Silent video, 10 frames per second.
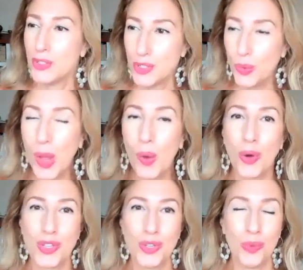doing
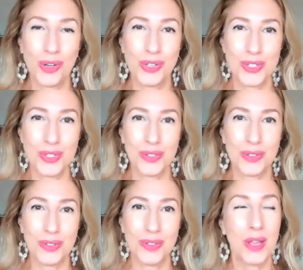what you want to
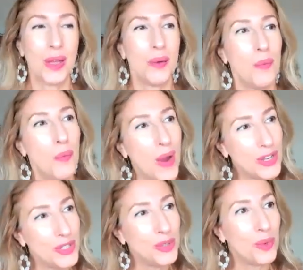do
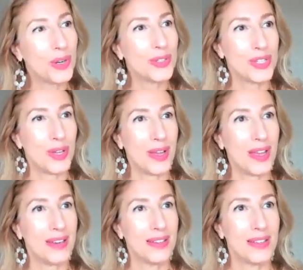when you want to do
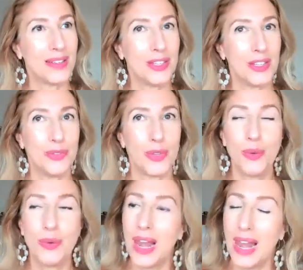it.
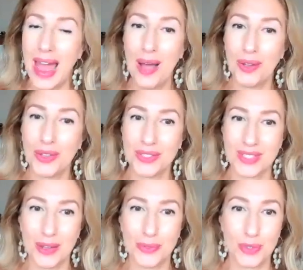Don't allow
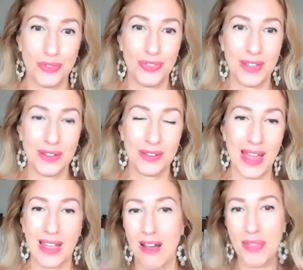yourself to feel
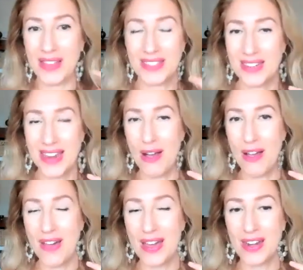like, oh, that's it now,
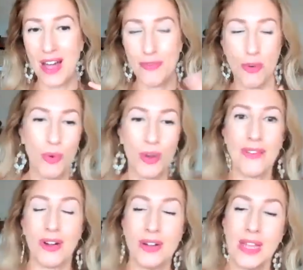I've had enough or
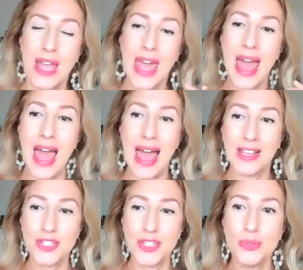whatever. And
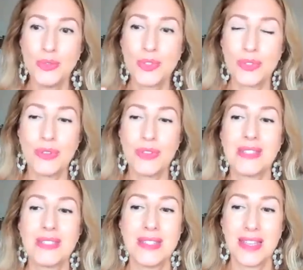as you do
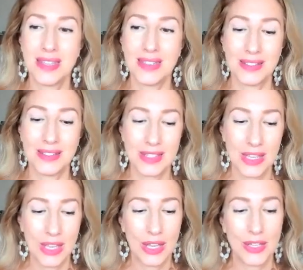these things,
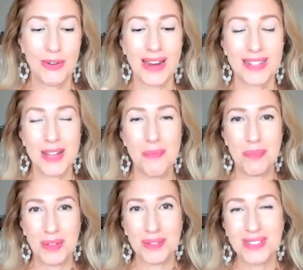you're actually
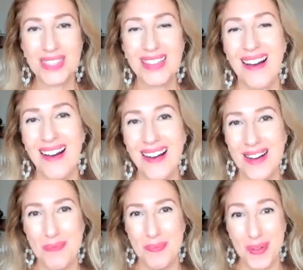building
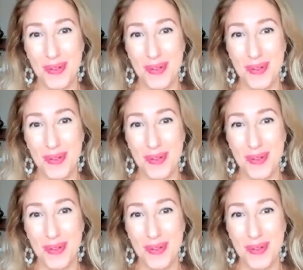up